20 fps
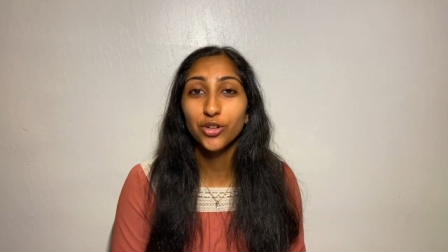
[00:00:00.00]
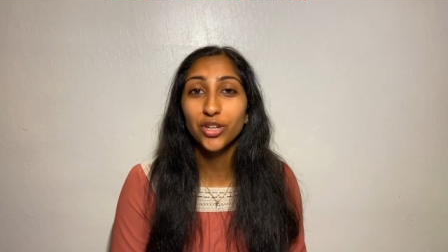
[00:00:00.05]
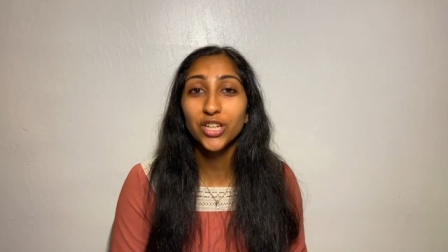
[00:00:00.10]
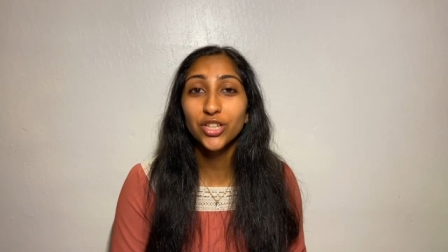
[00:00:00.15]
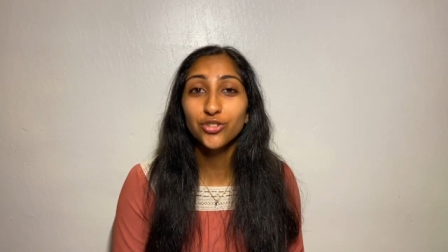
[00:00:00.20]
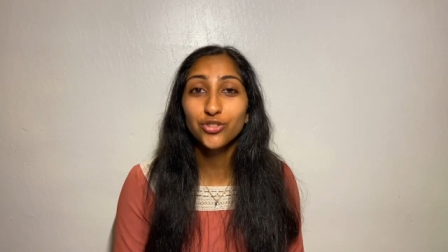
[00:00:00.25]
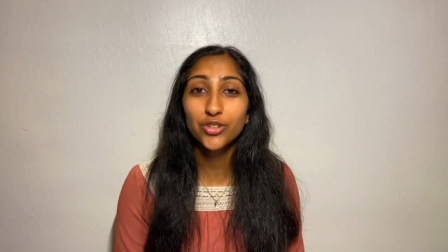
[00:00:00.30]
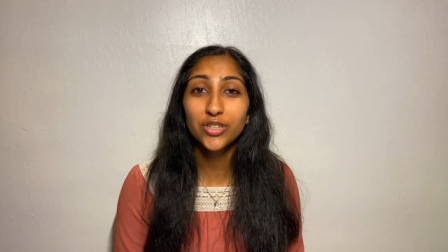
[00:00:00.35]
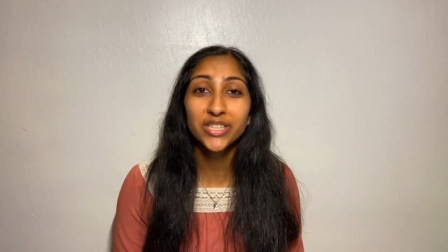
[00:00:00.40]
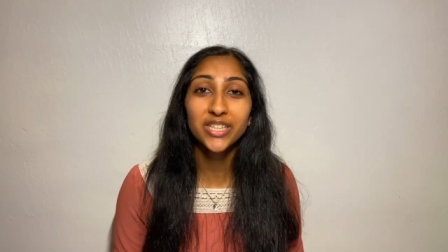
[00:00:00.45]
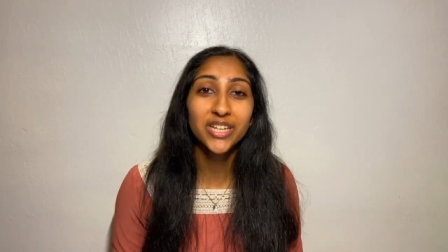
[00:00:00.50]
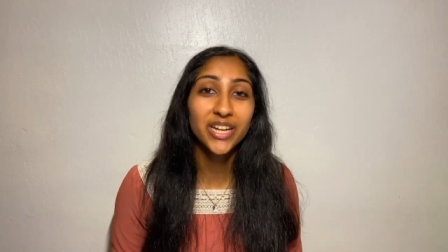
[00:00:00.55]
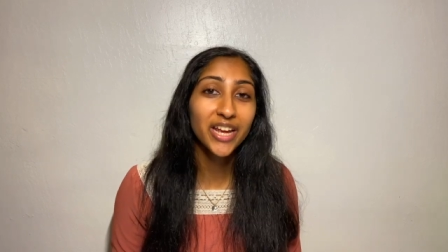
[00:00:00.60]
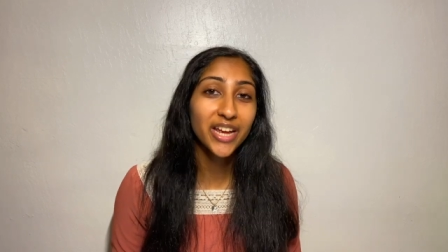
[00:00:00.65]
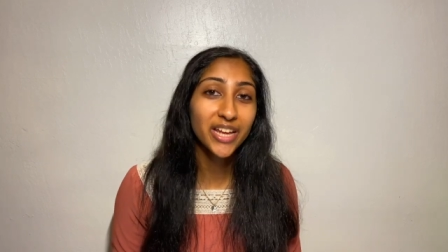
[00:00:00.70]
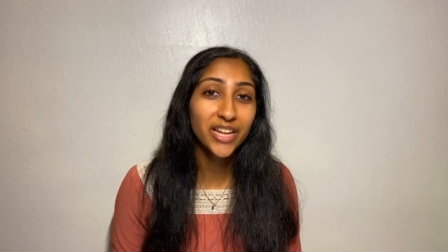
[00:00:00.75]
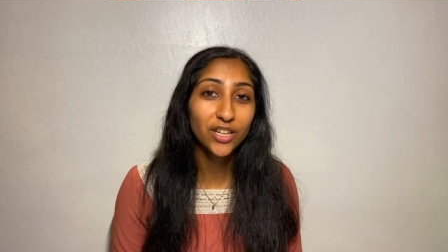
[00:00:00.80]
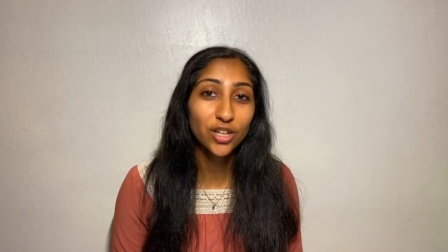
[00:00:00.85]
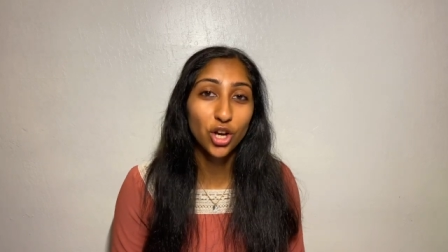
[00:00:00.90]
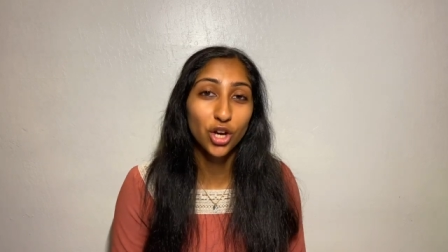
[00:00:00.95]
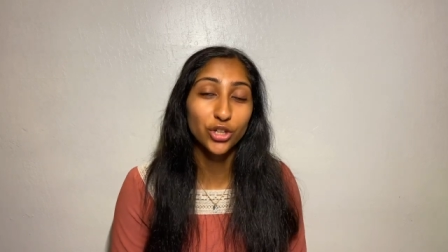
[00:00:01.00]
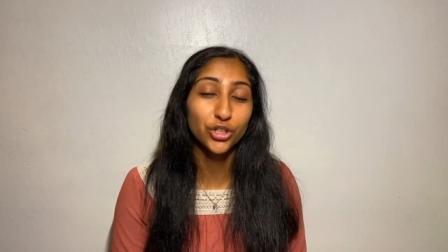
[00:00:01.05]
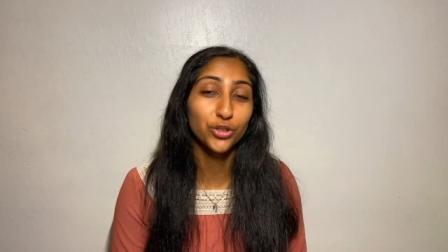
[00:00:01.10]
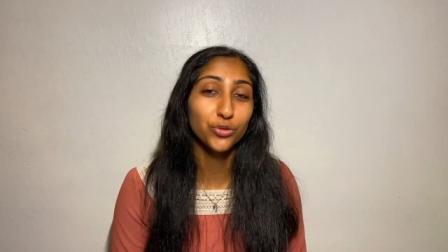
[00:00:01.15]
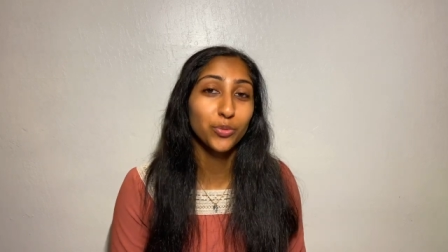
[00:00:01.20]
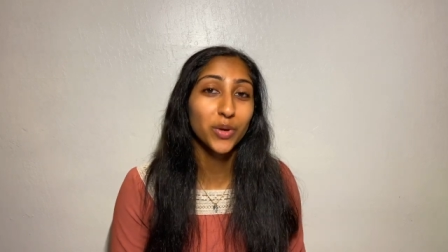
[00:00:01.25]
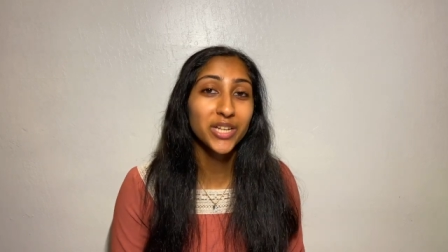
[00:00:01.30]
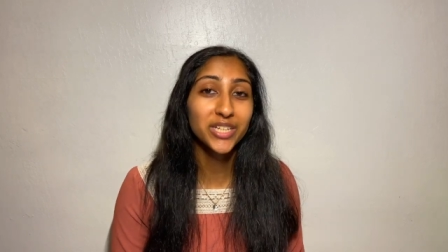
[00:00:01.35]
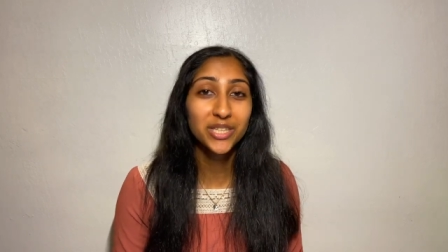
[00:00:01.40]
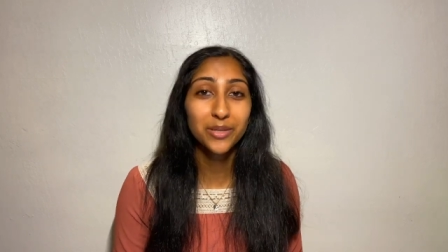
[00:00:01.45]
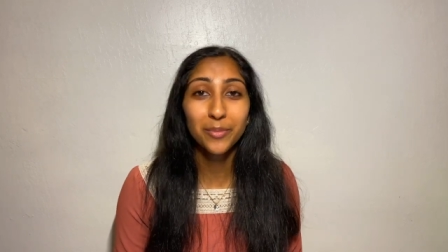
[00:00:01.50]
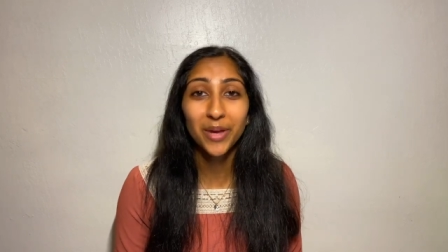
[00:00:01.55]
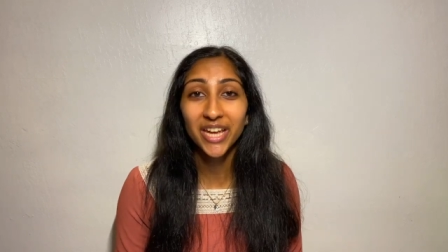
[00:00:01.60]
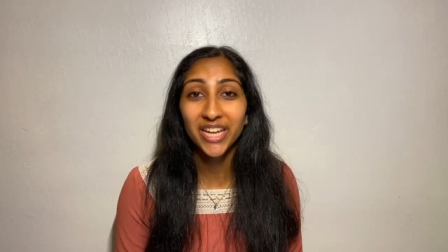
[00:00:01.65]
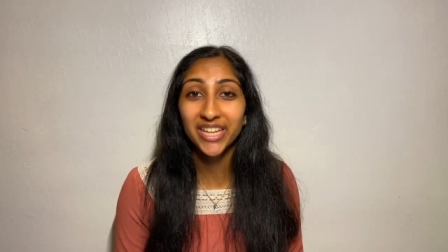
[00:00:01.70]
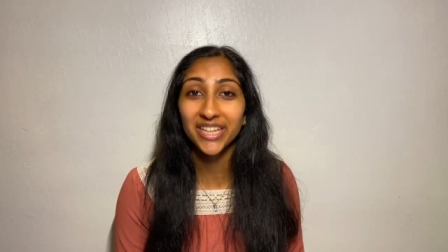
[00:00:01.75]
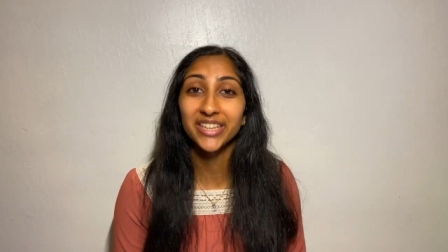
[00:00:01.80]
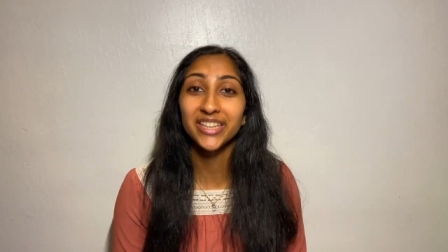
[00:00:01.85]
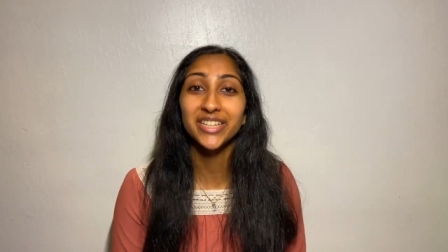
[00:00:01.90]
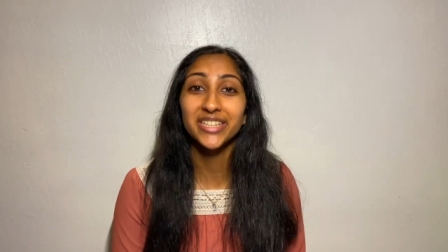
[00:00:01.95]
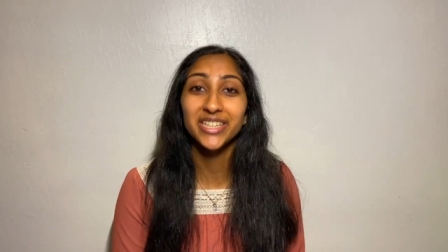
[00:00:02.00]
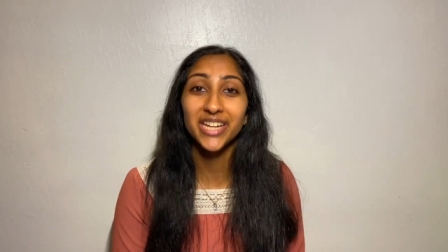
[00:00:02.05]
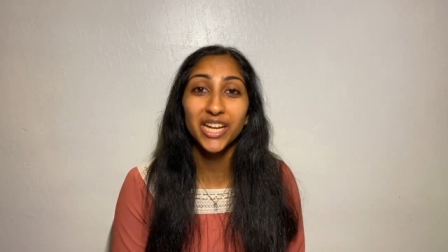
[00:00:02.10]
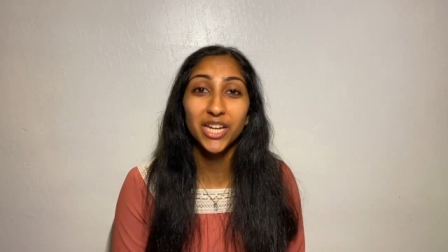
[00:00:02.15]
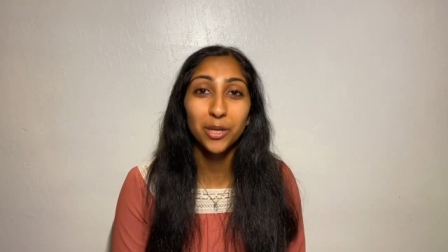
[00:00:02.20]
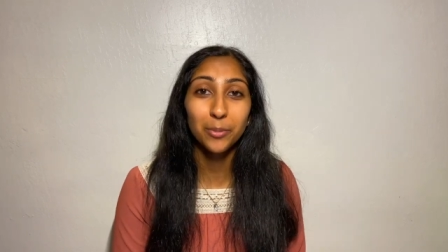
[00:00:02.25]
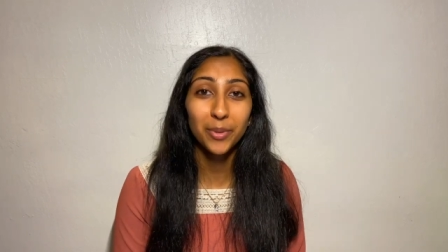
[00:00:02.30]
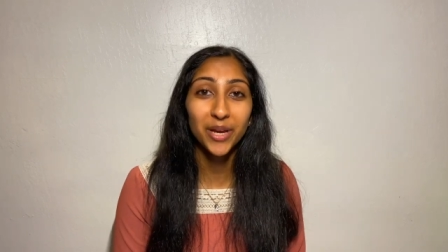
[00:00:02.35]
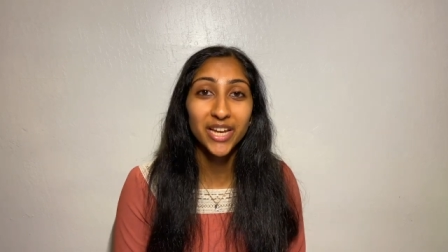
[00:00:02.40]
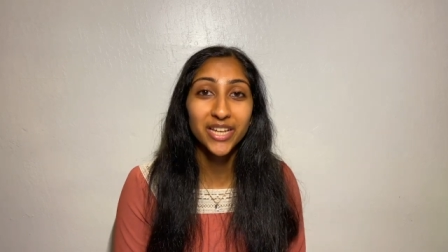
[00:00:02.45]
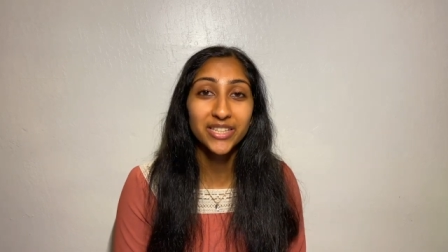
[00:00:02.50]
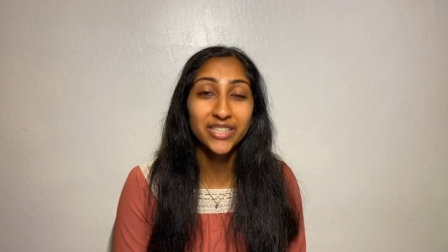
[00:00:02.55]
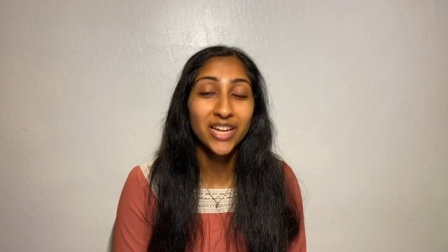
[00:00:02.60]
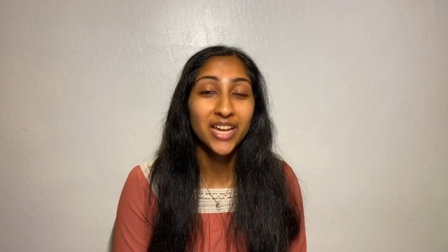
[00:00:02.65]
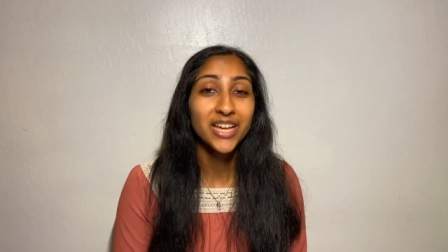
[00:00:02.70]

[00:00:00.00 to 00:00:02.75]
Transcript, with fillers: interested in on your resume in the database,